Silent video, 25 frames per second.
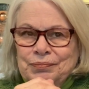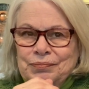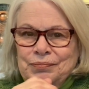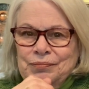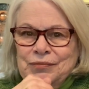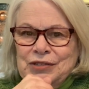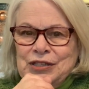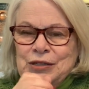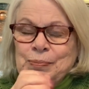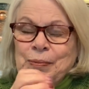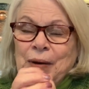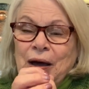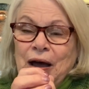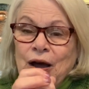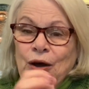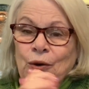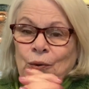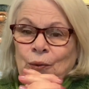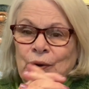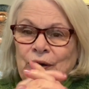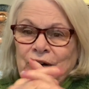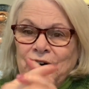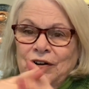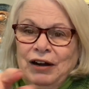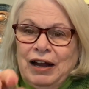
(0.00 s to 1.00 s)
spot
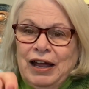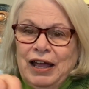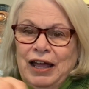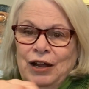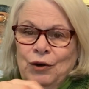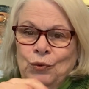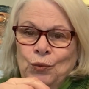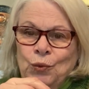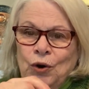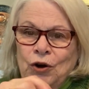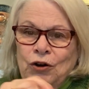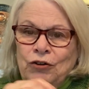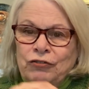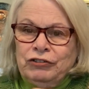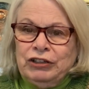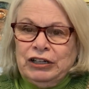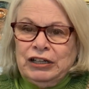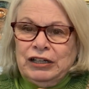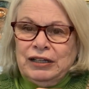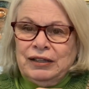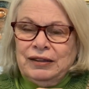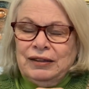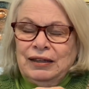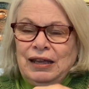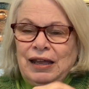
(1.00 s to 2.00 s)
where I had woven
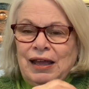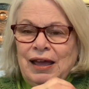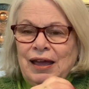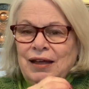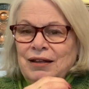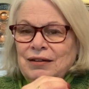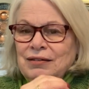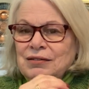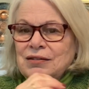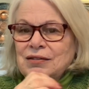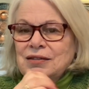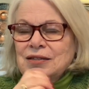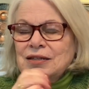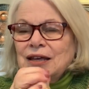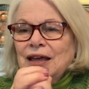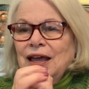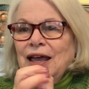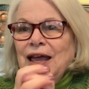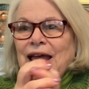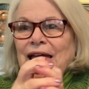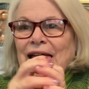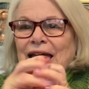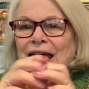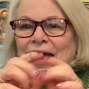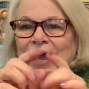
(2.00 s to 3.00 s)
in the ends,
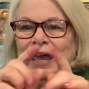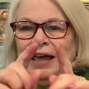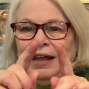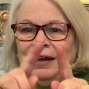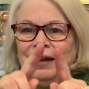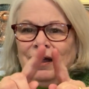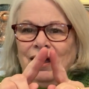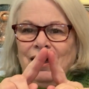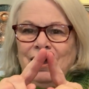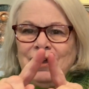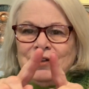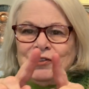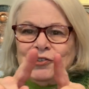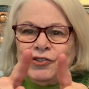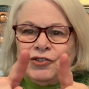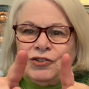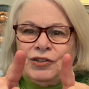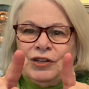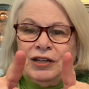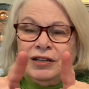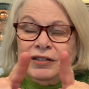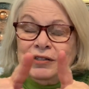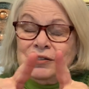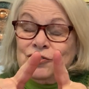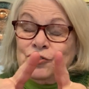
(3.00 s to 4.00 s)
and
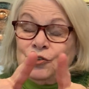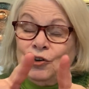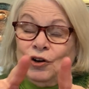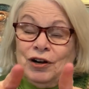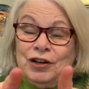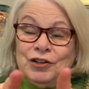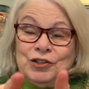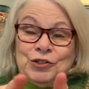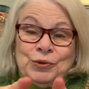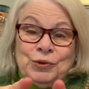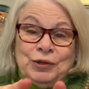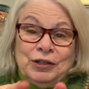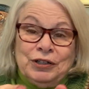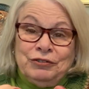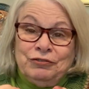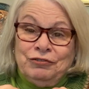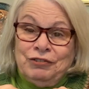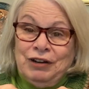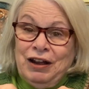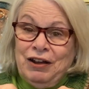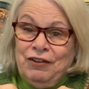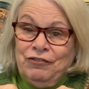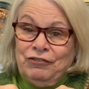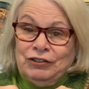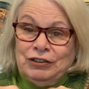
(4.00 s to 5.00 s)
it started to
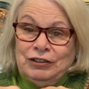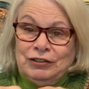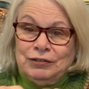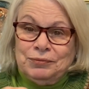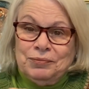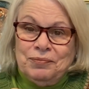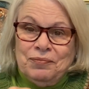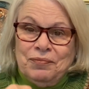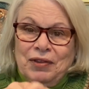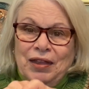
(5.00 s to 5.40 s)
unravel,